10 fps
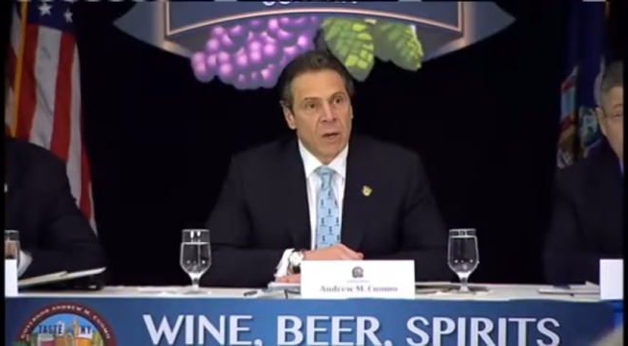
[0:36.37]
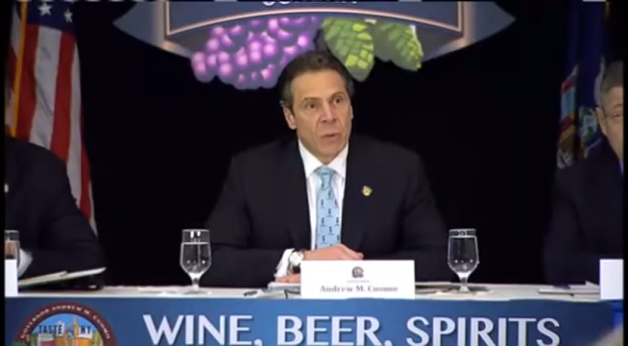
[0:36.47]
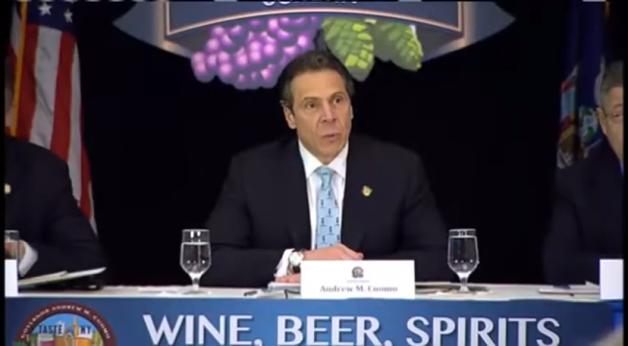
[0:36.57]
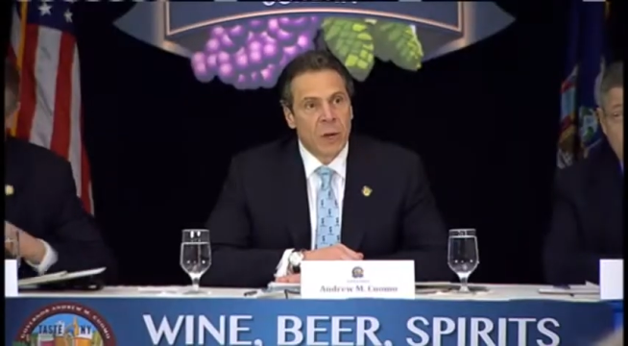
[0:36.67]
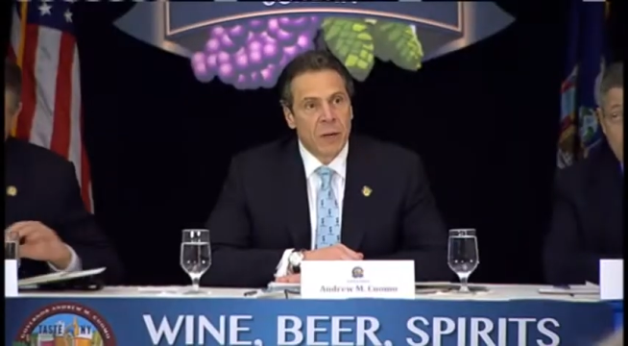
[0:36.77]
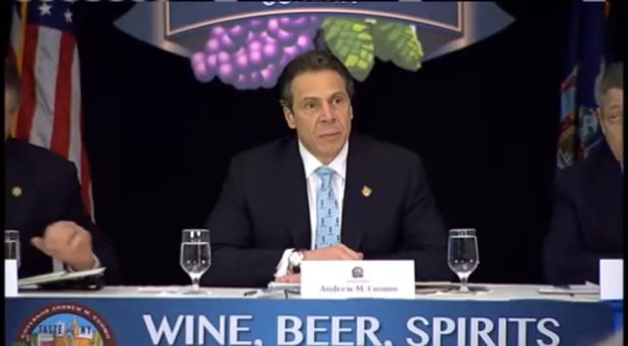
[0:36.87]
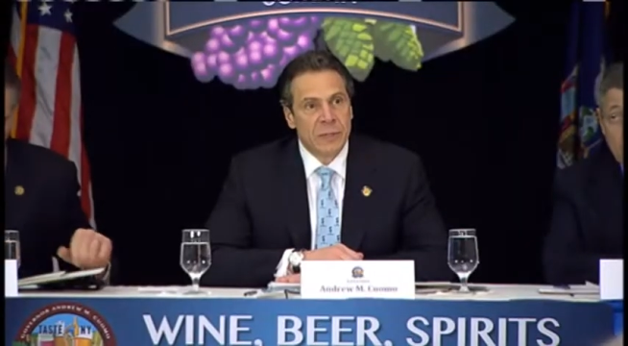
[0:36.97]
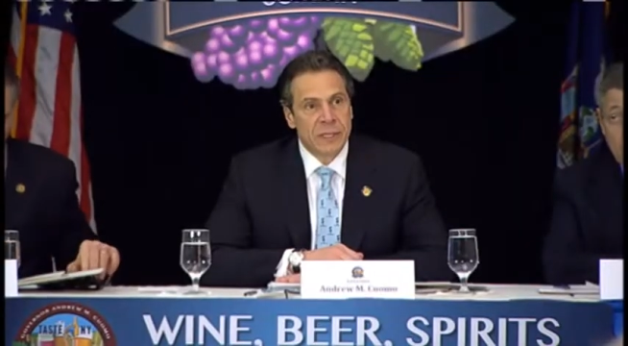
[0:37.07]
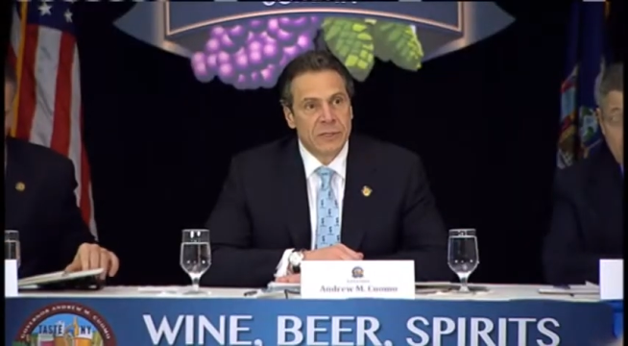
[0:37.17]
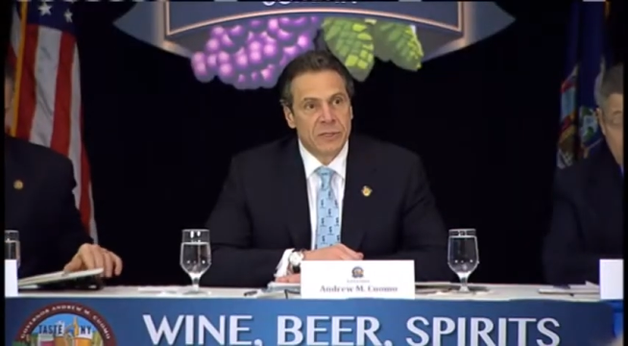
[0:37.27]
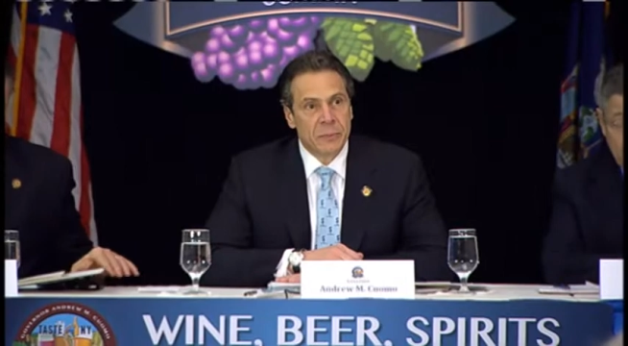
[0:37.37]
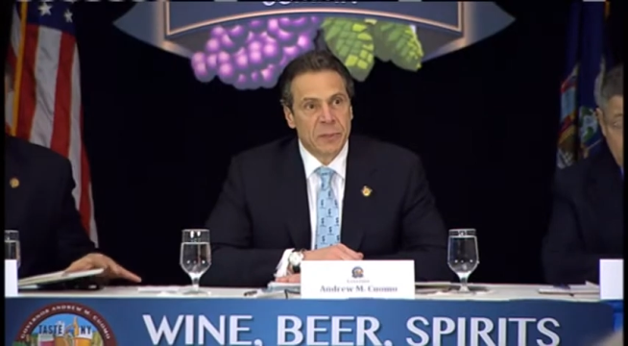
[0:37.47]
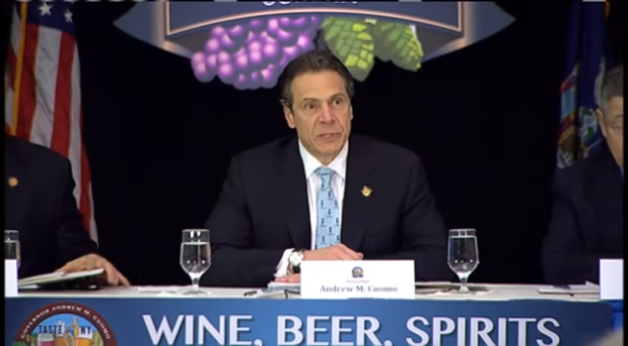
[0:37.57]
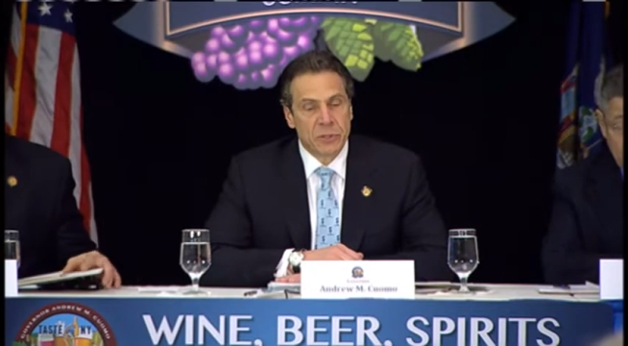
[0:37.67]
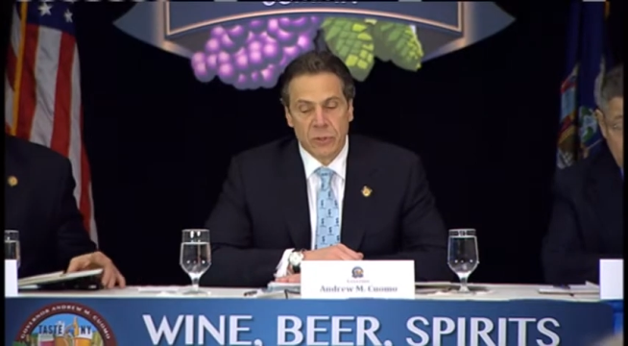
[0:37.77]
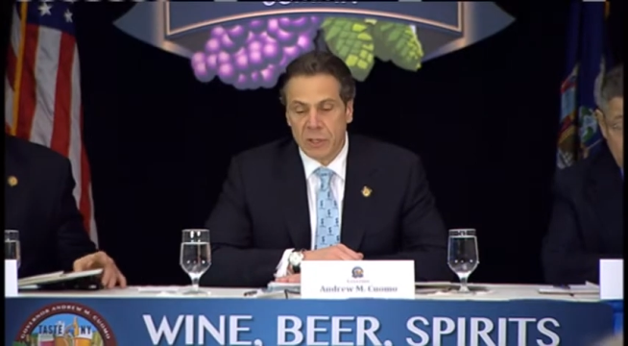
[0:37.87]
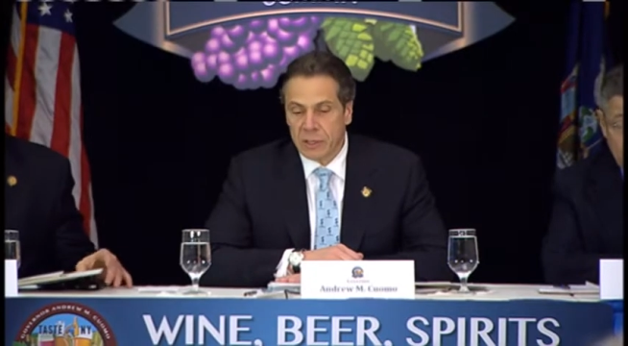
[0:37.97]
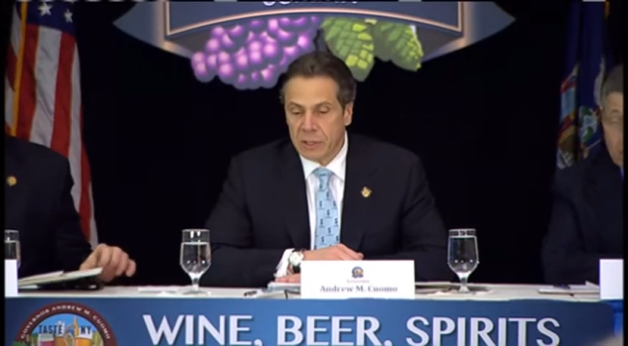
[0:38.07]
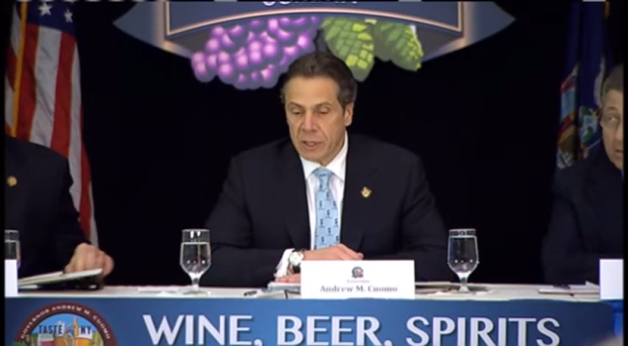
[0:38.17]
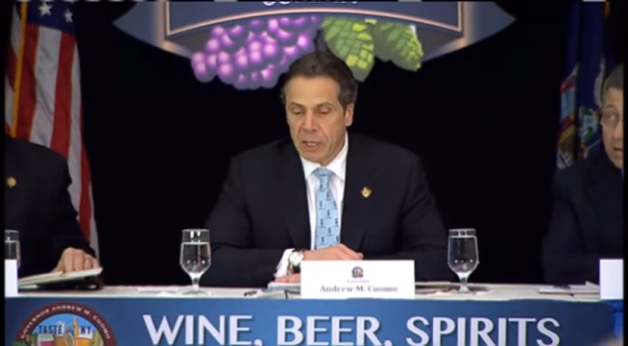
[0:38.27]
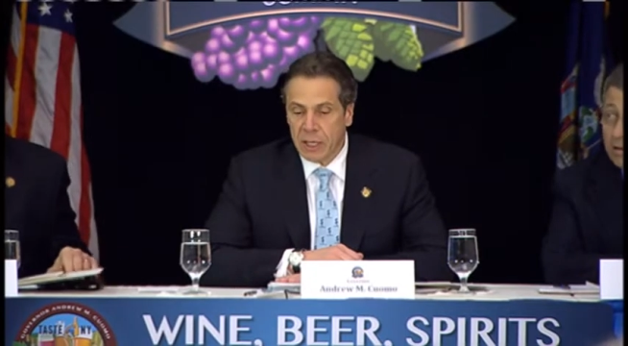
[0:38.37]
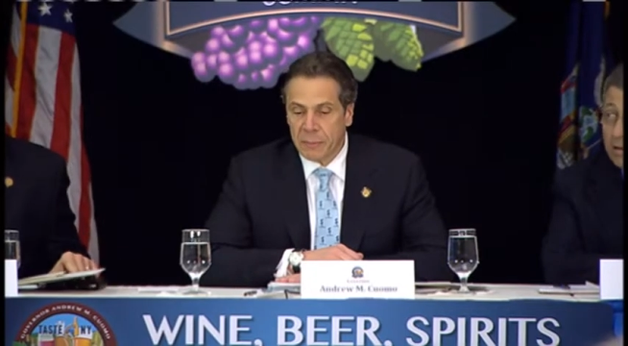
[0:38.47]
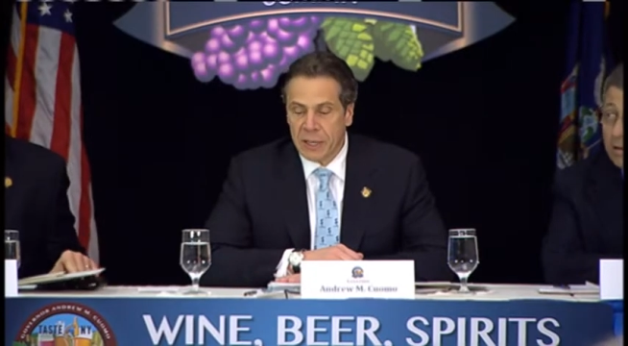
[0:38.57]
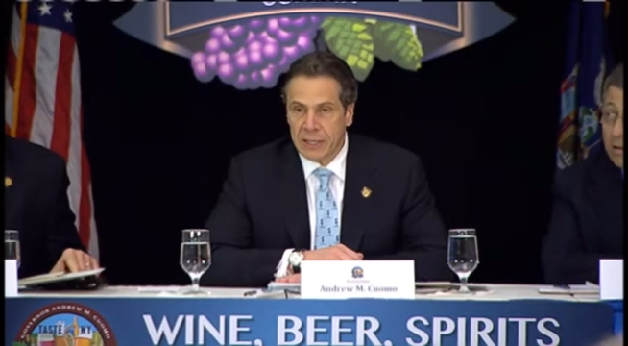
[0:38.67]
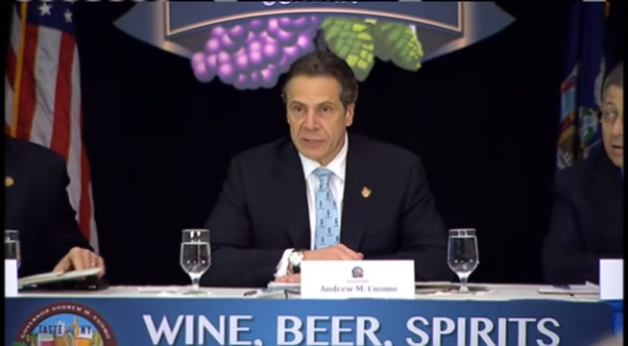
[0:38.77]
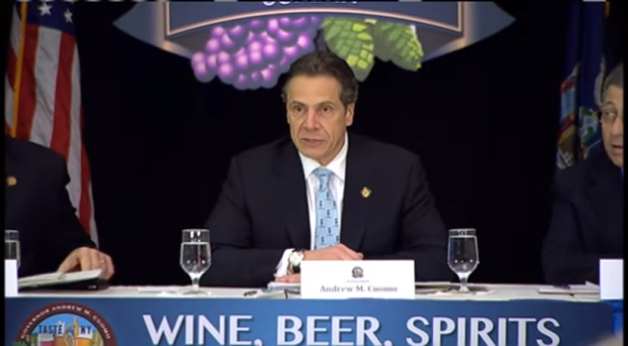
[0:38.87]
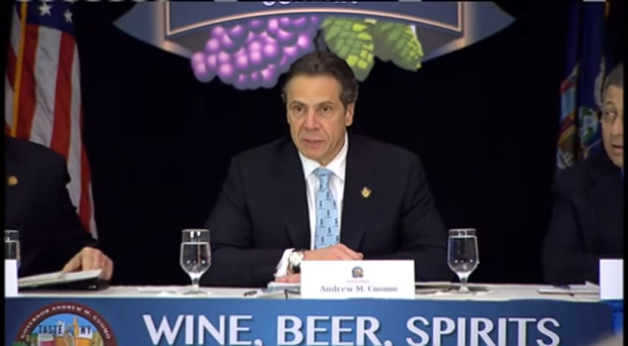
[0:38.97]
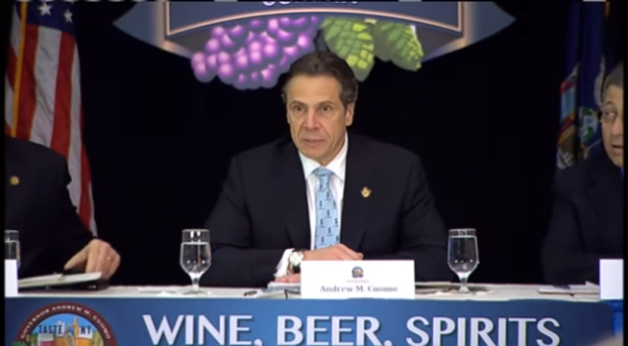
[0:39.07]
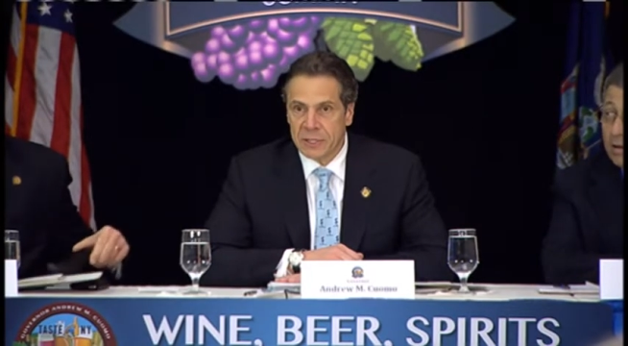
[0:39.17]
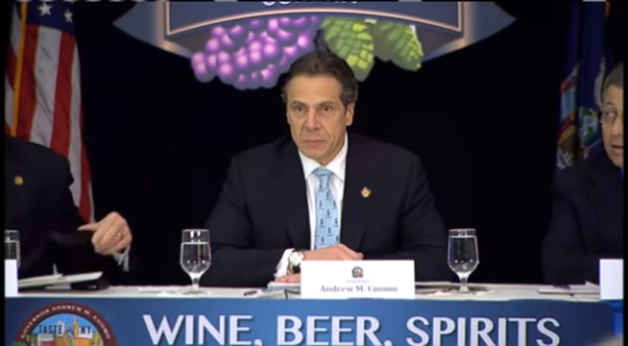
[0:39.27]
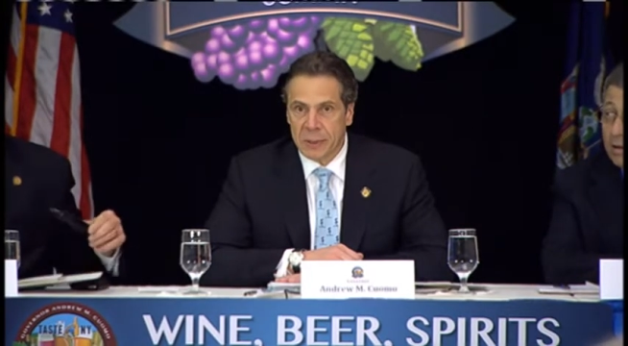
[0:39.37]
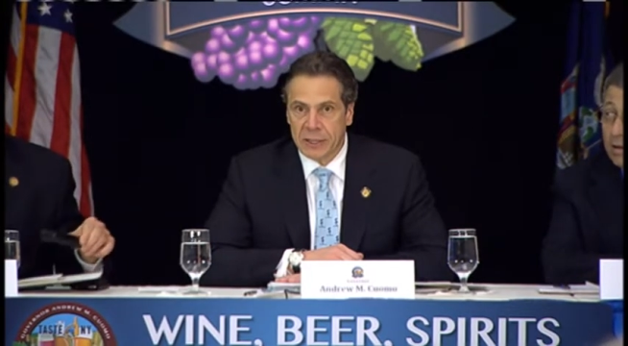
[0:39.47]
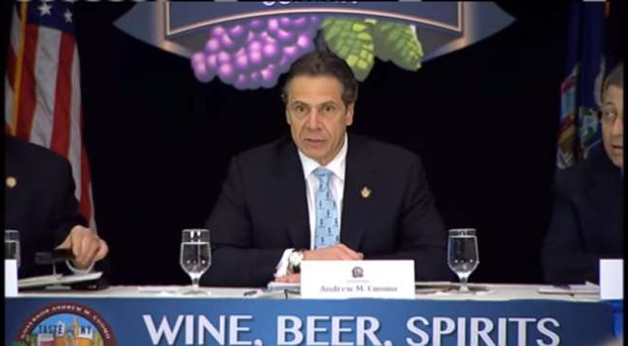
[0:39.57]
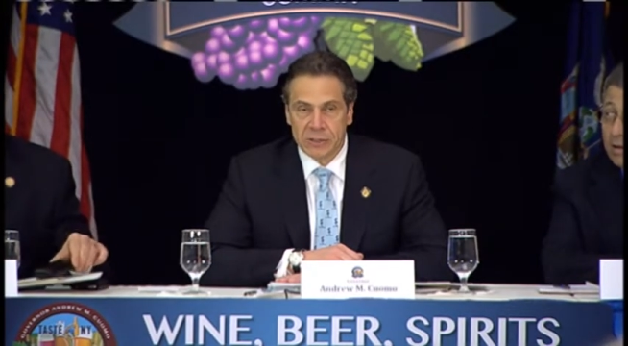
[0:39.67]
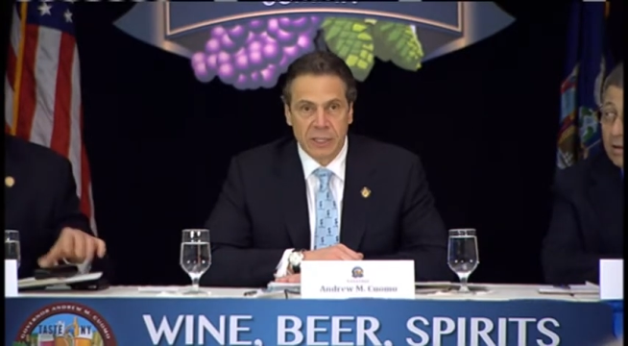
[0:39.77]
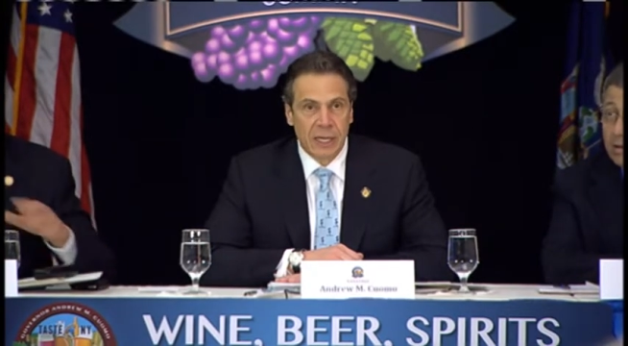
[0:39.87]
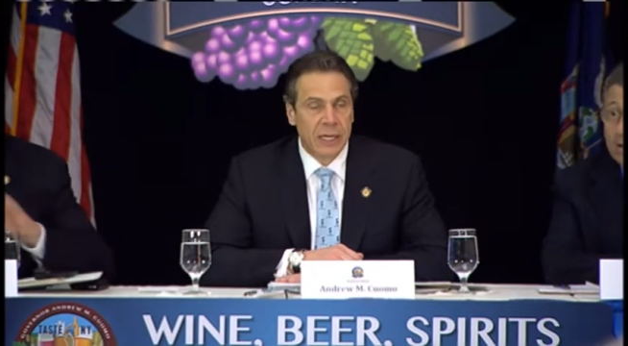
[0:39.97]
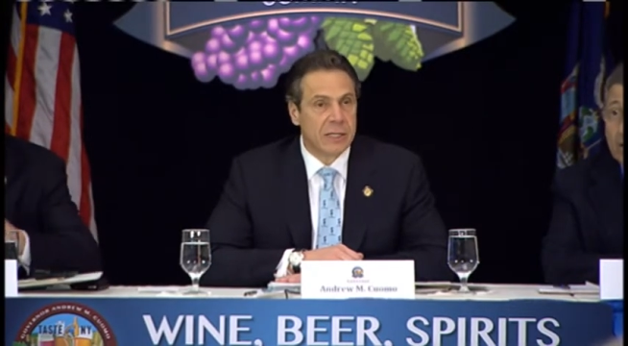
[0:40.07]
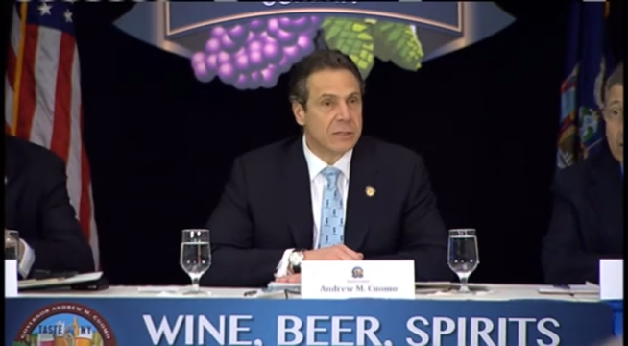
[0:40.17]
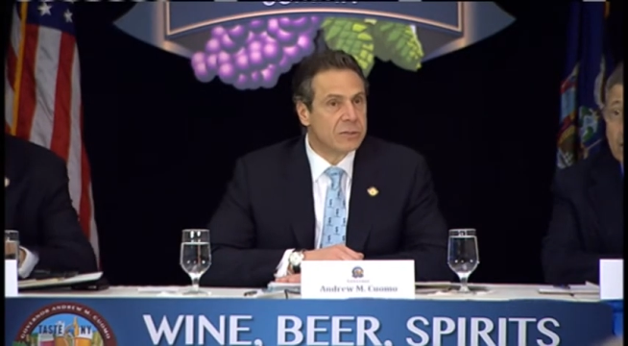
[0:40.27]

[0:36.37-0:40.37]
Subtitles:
We're pleased to be joined by the Assembly Speaker today,